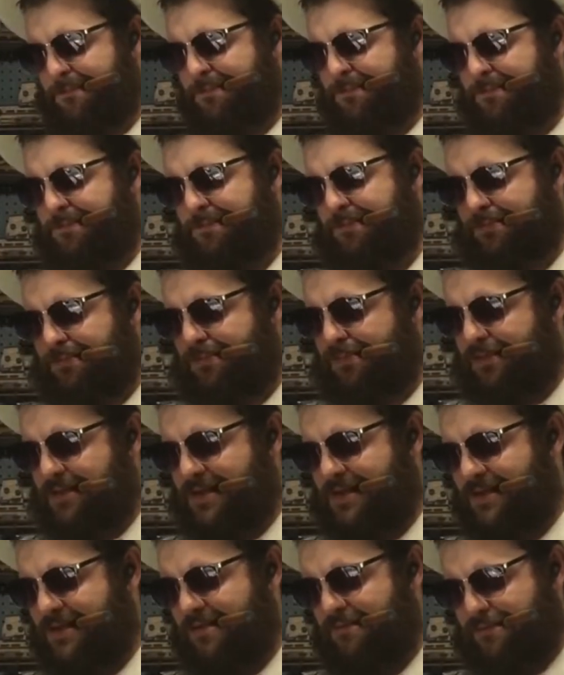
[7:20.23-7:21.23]

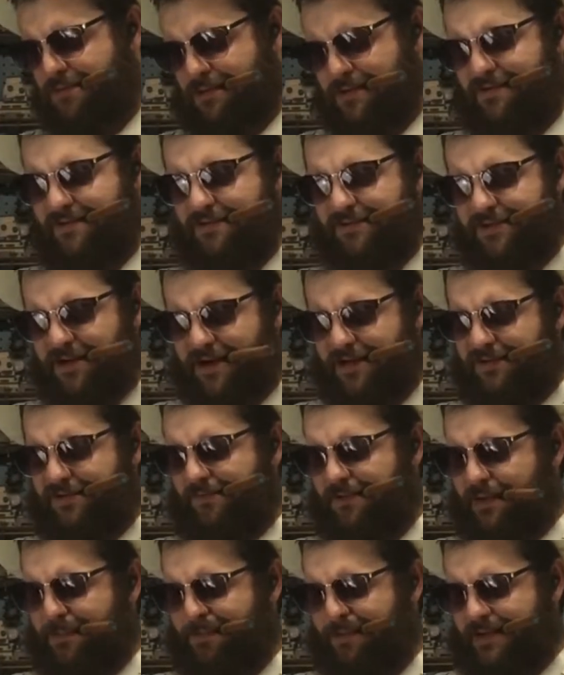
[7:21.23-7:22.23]
Of course, you charge the
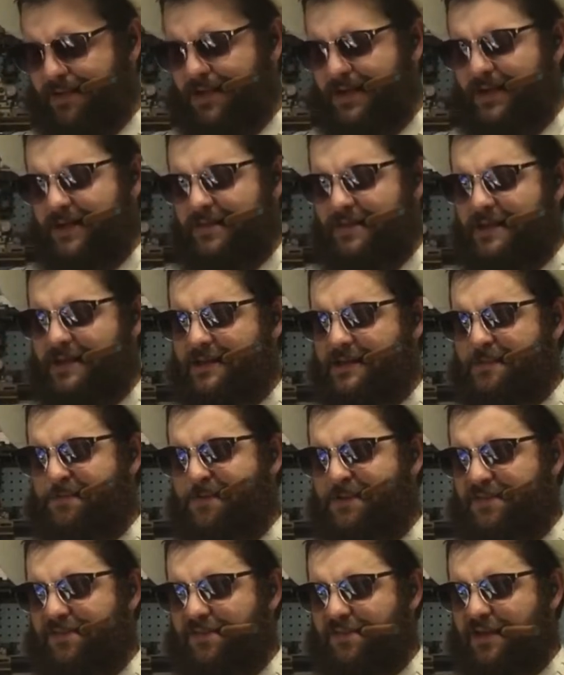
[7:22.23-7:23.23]
weapon, then you can
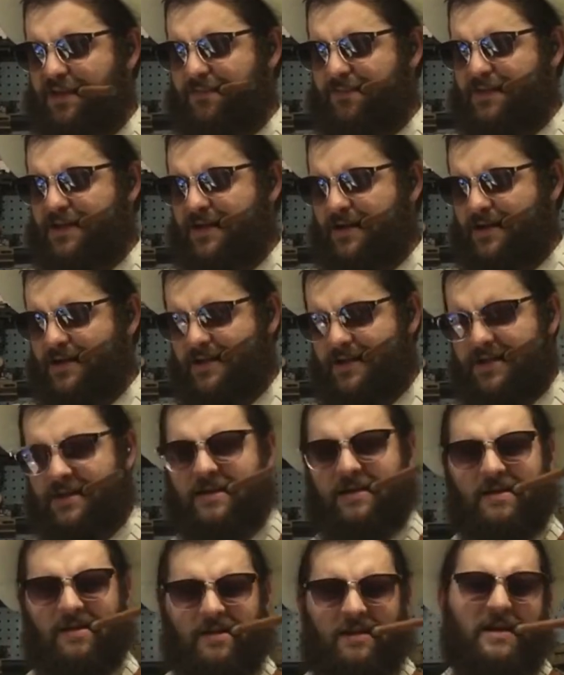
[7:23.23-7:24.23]
put the safety on
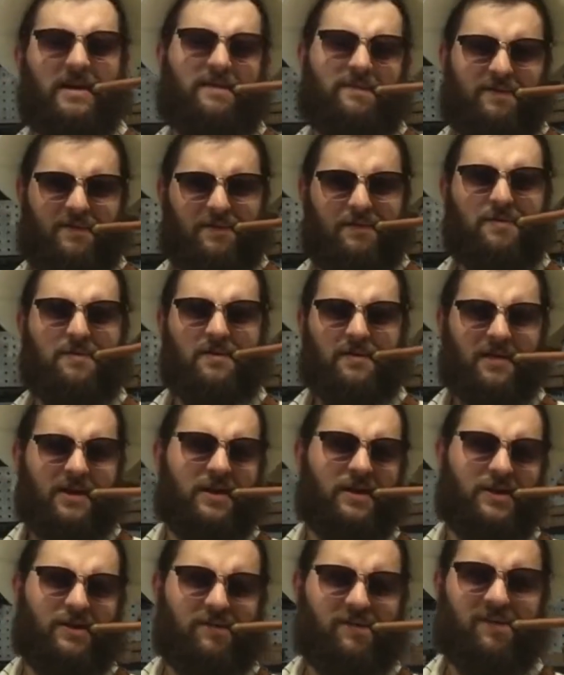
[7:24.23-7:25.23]
if you're going
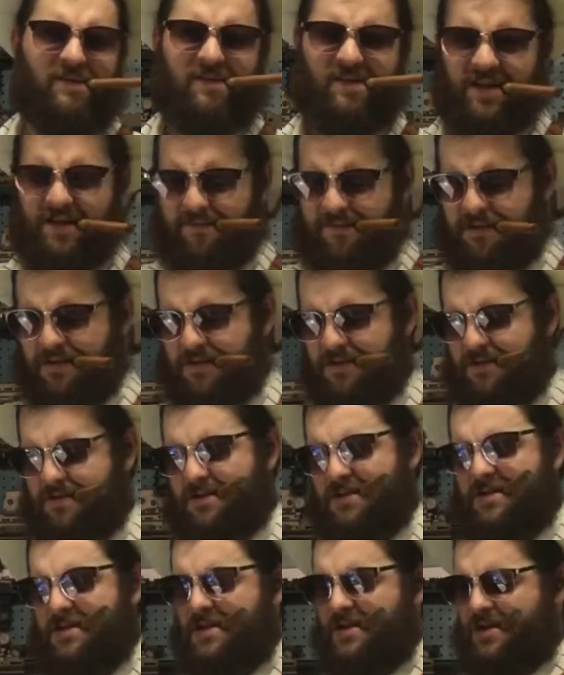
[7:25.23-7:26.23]
to use the safety.
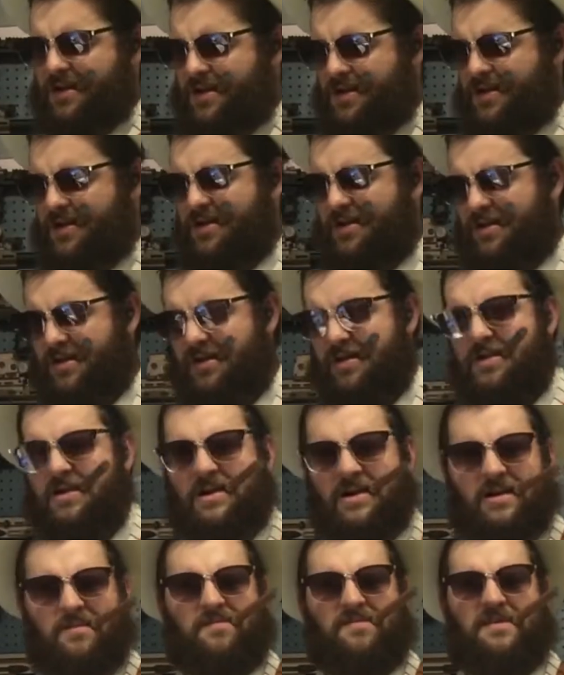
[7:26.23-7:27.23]

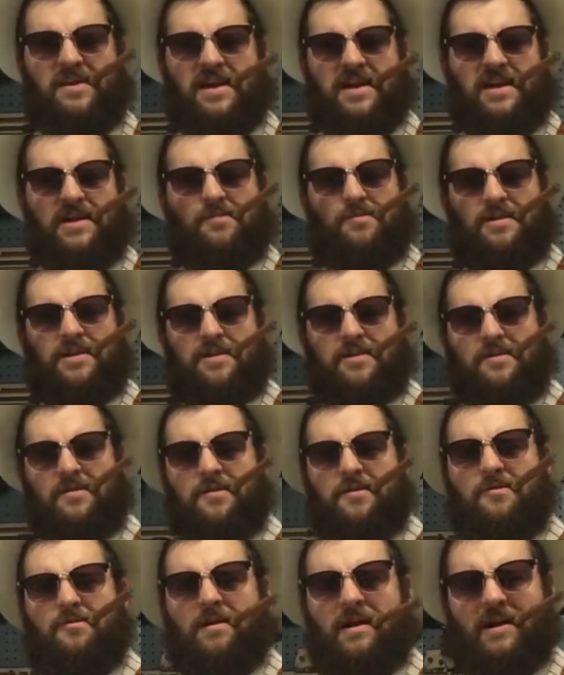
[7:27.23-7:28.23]
Comes in handy when you're
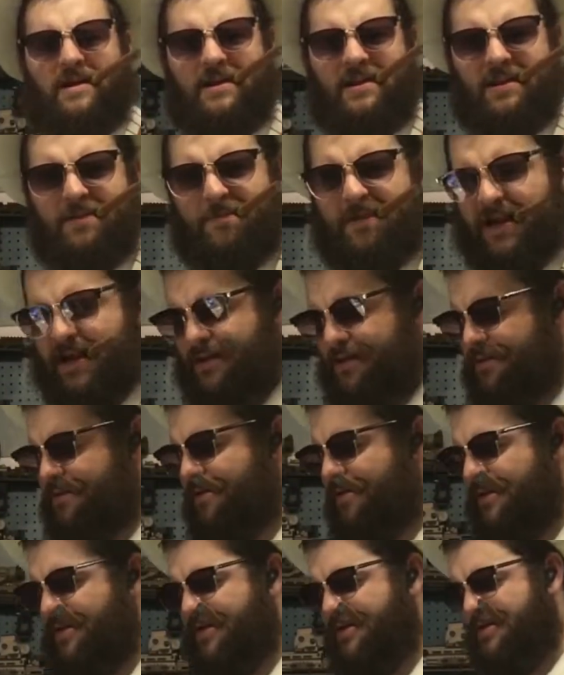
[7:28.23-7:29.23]
riding in the back of the
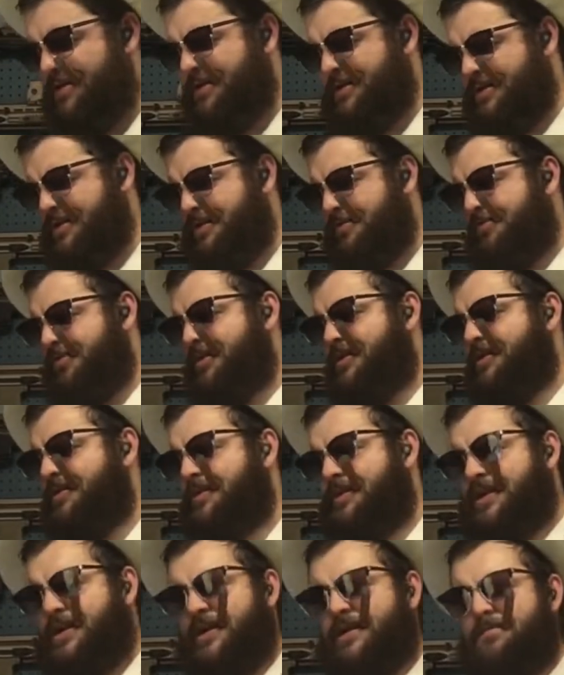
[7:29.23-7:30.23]
car. You don't want to
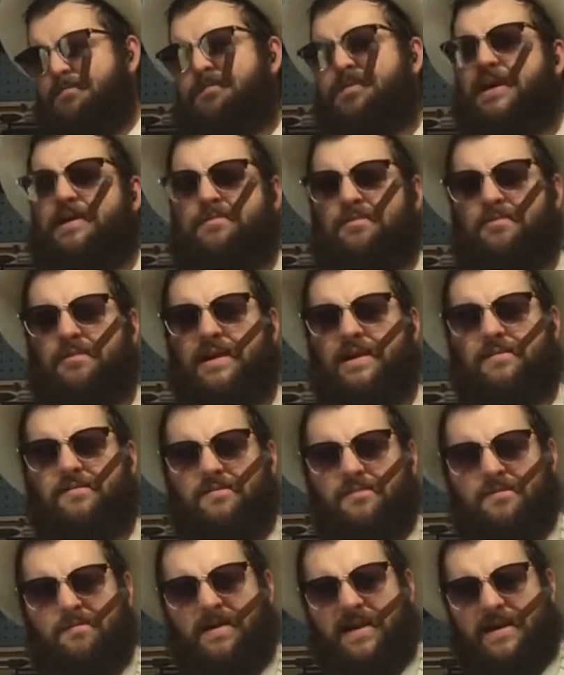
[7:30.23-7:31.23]
pop around
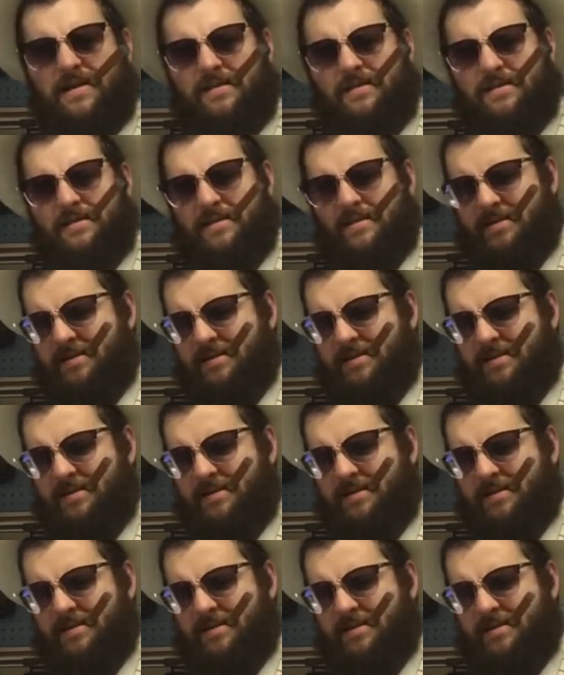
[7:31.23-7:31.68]
through the back of the